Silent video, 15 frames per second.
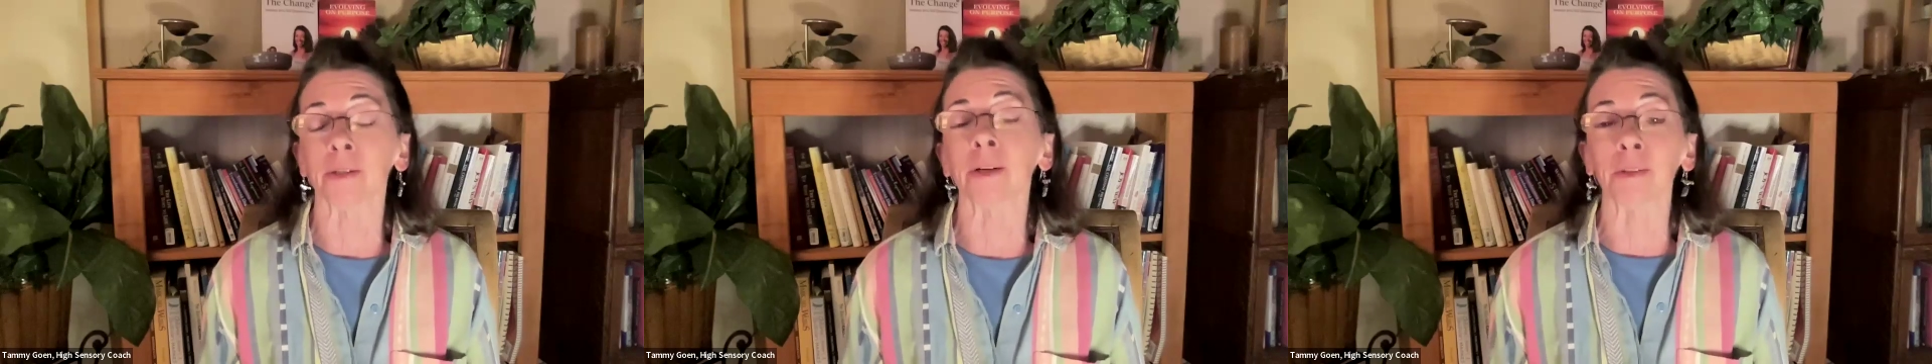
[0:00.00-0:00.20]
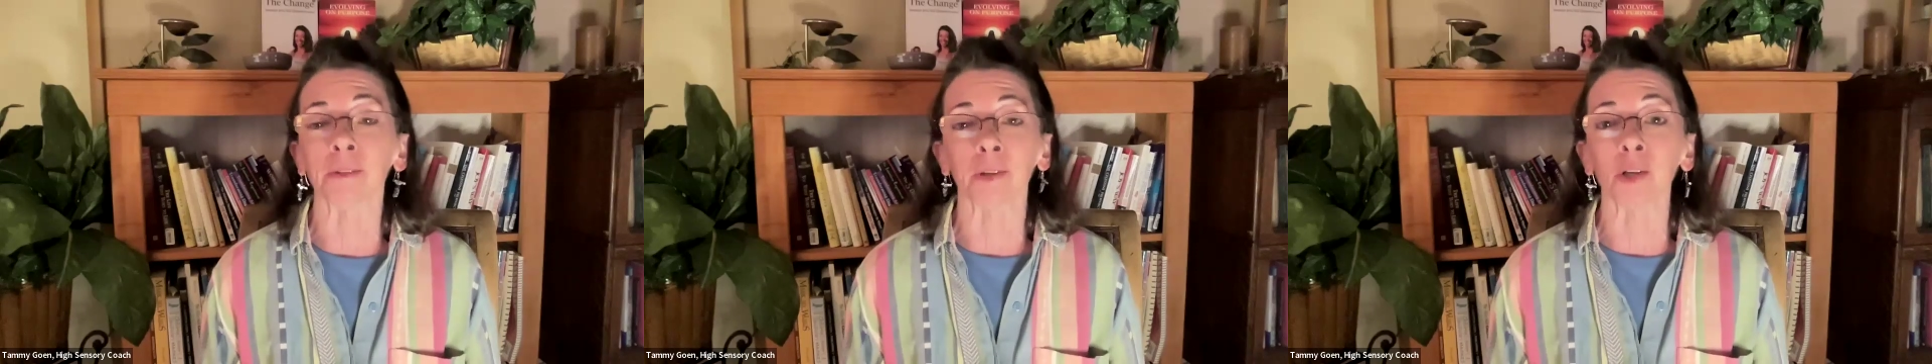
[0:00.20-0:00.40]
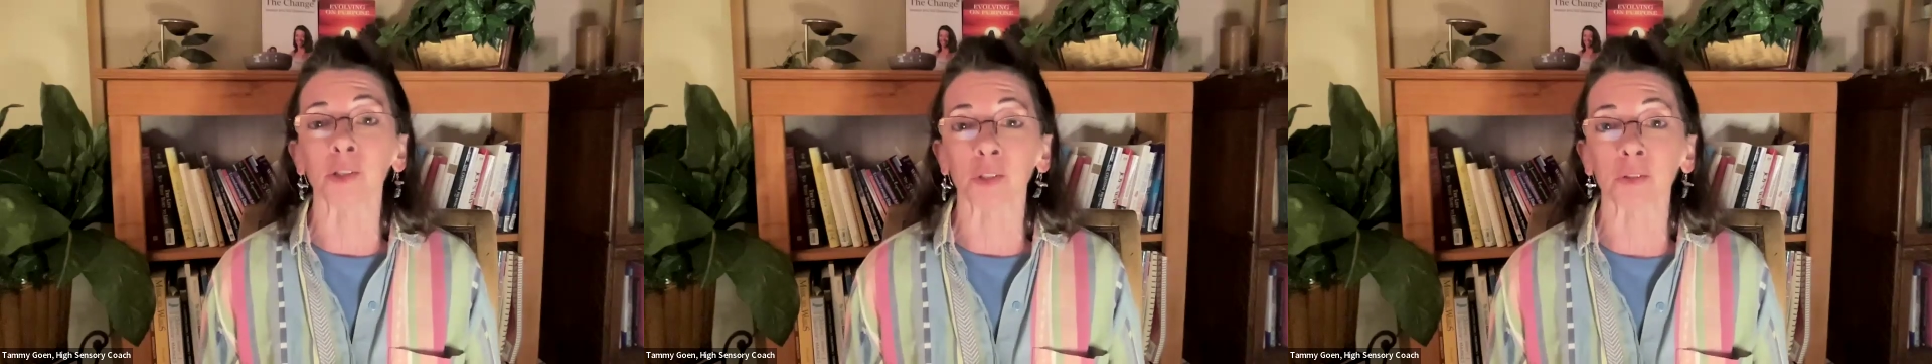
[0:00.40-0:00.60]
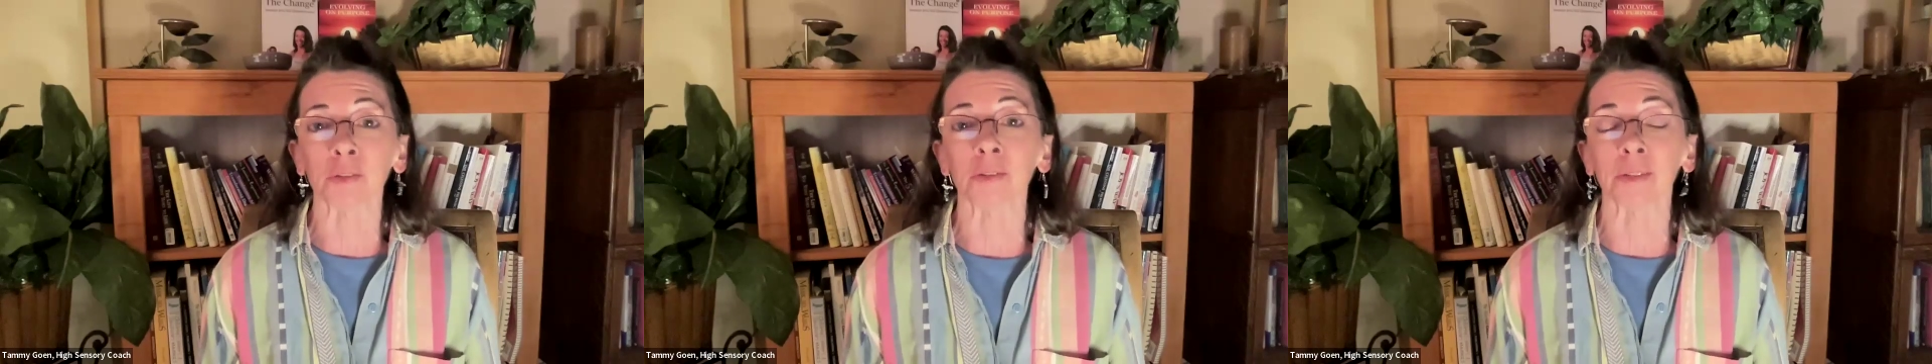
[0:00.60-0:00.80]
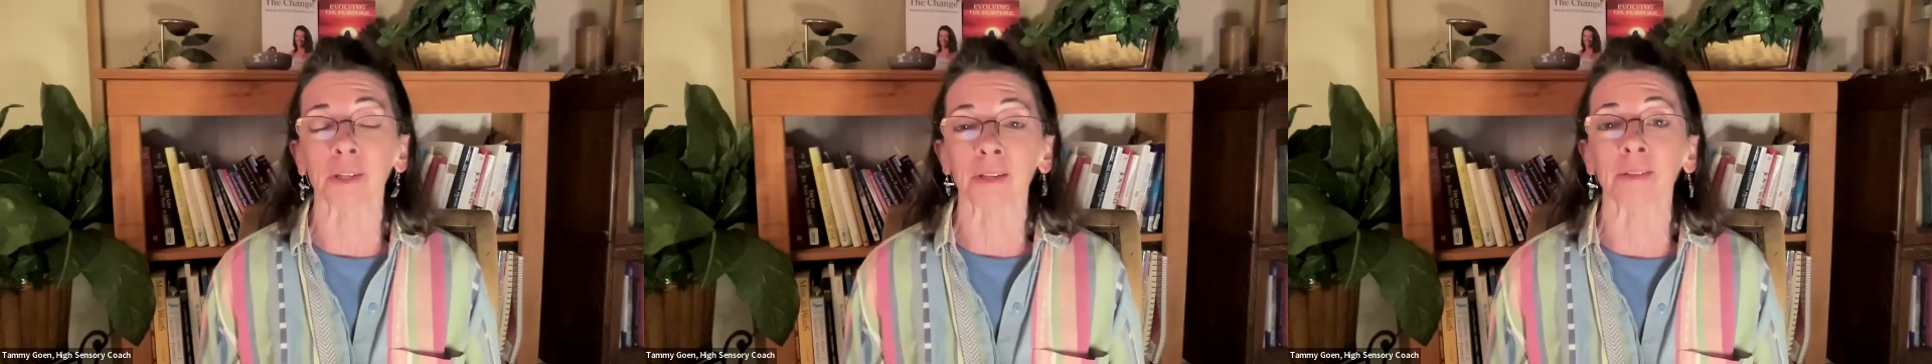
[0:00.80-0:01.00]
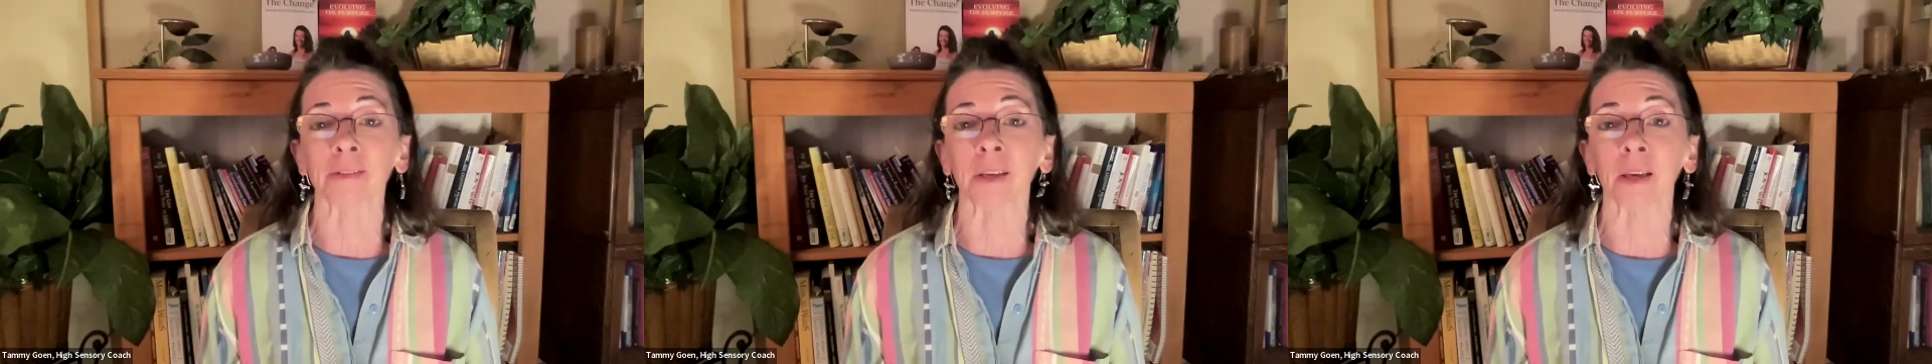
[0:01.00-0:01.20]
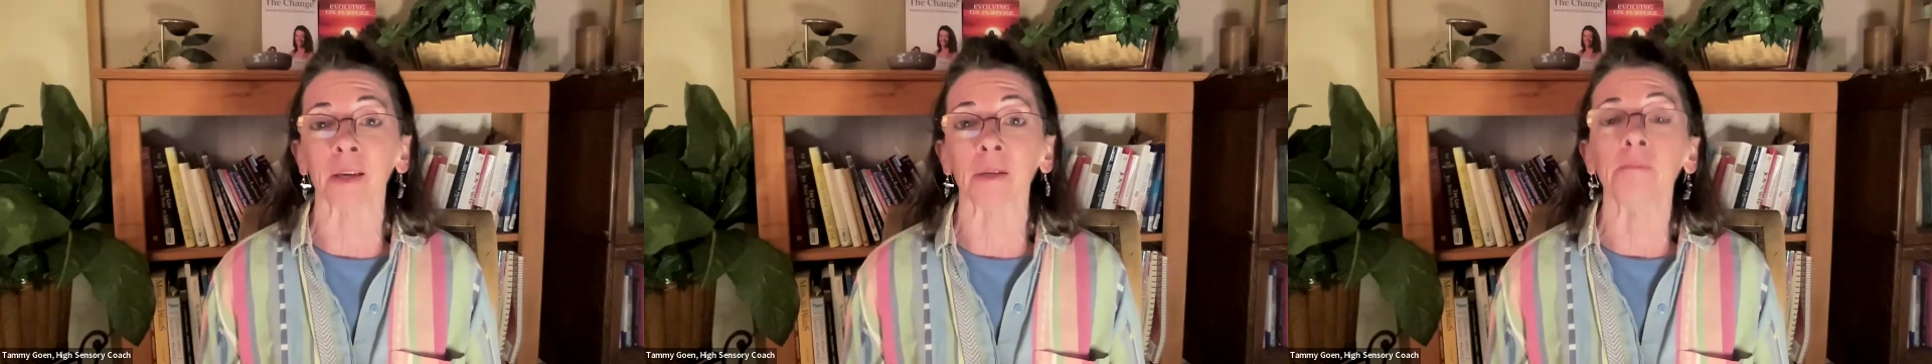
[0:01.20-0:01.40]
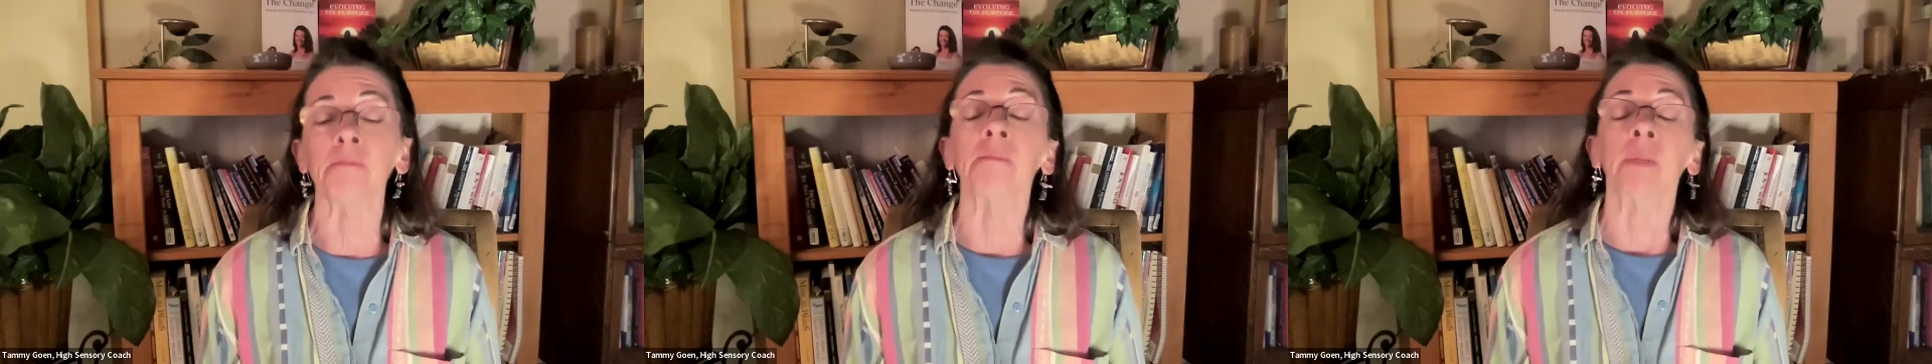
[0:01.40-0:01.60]
unconscious is going to
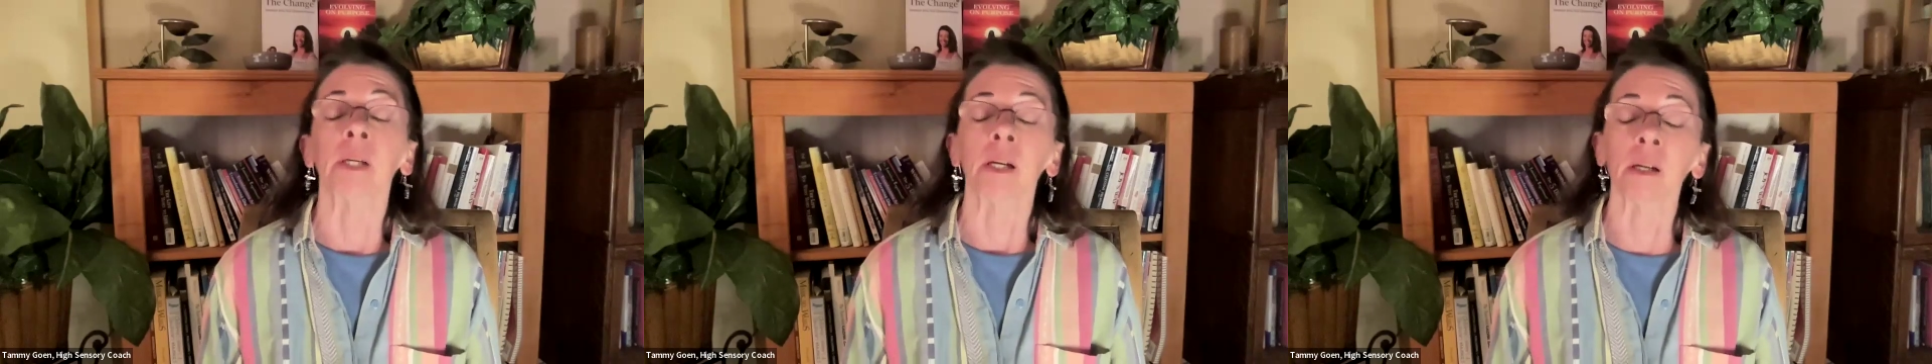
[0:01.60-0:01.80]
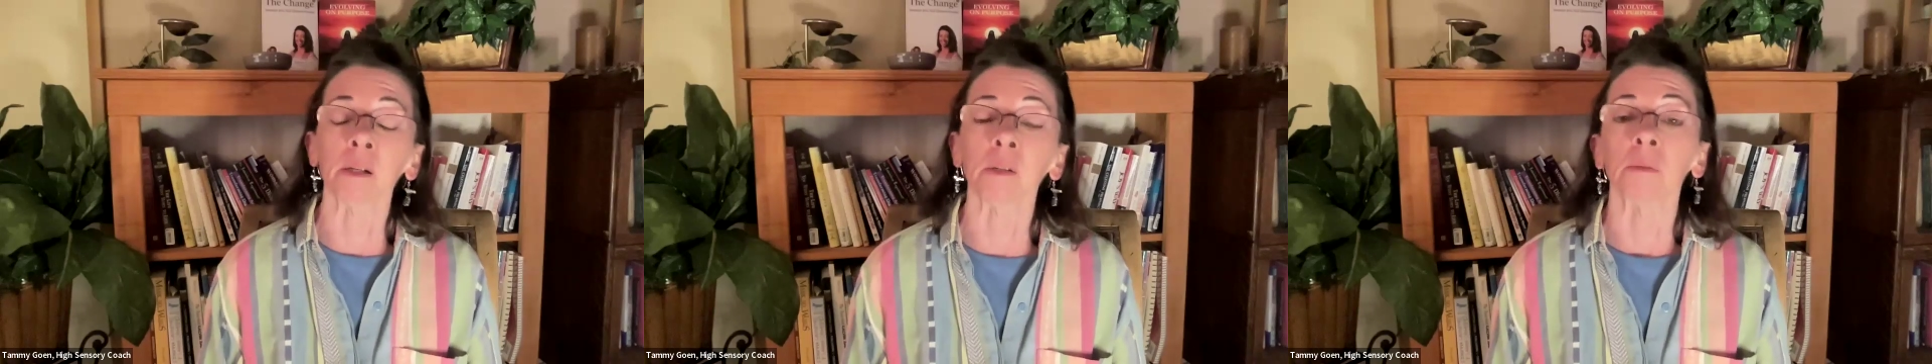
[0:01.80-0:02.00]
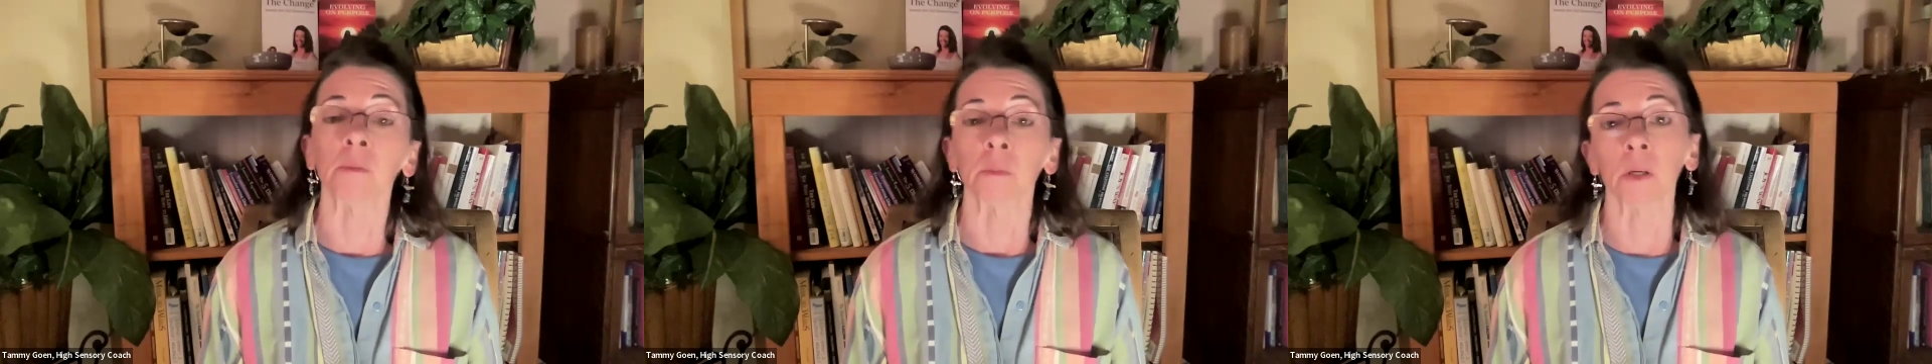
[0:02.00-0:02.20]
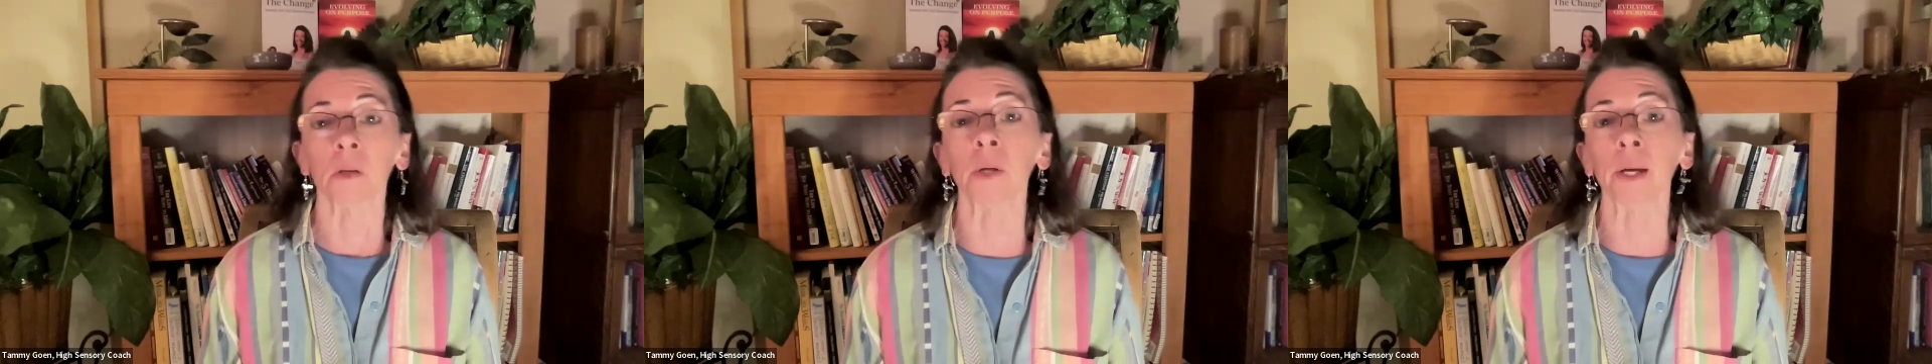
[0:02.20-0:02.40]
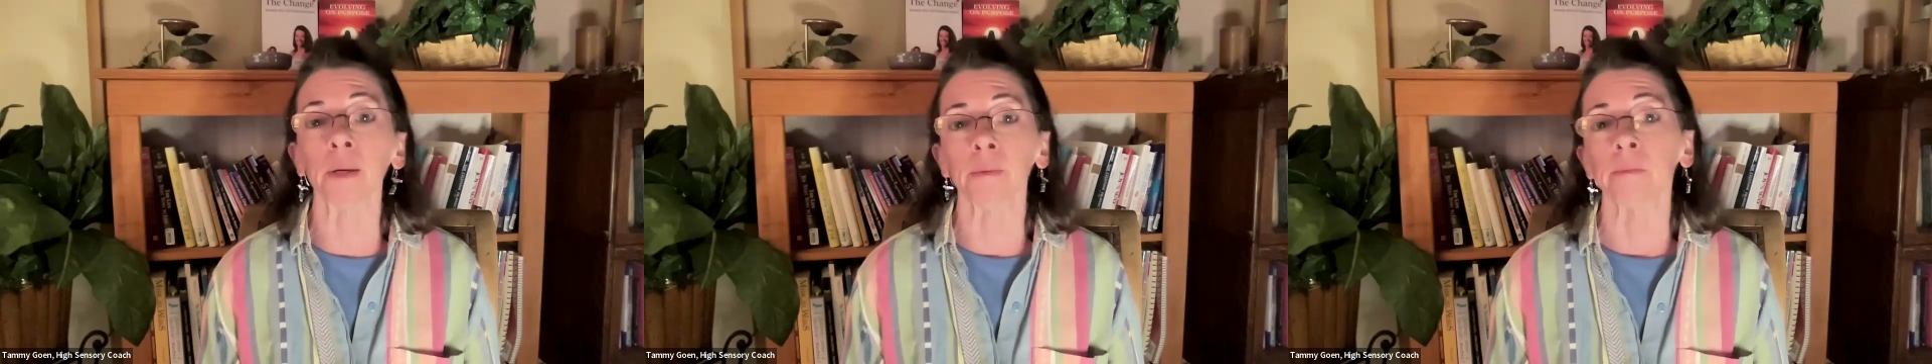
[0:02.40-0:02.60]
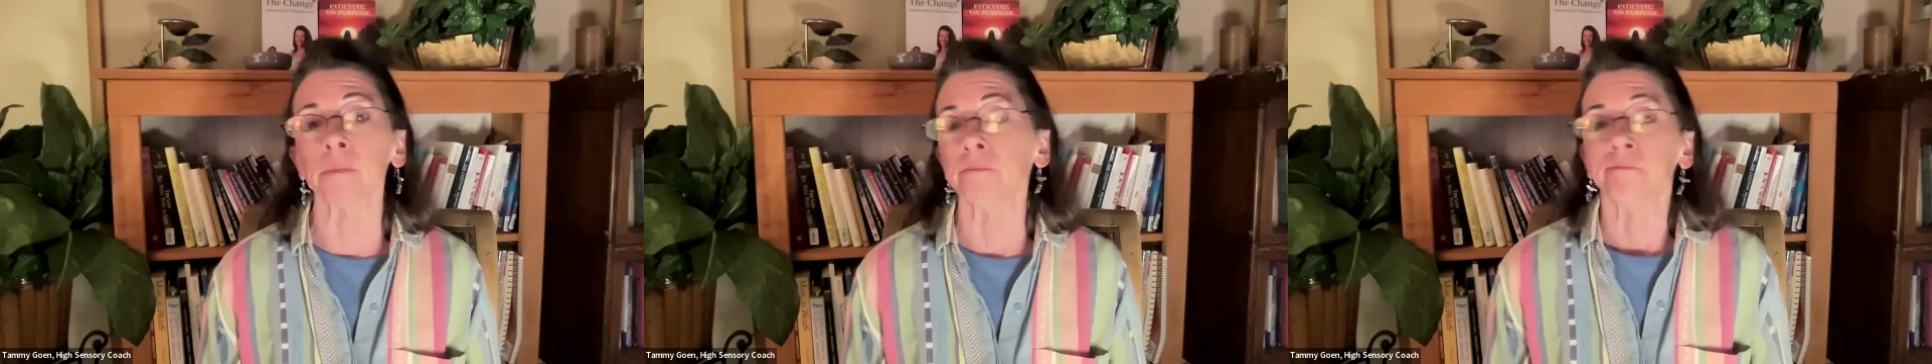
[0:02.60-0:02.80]
say, oh, okay,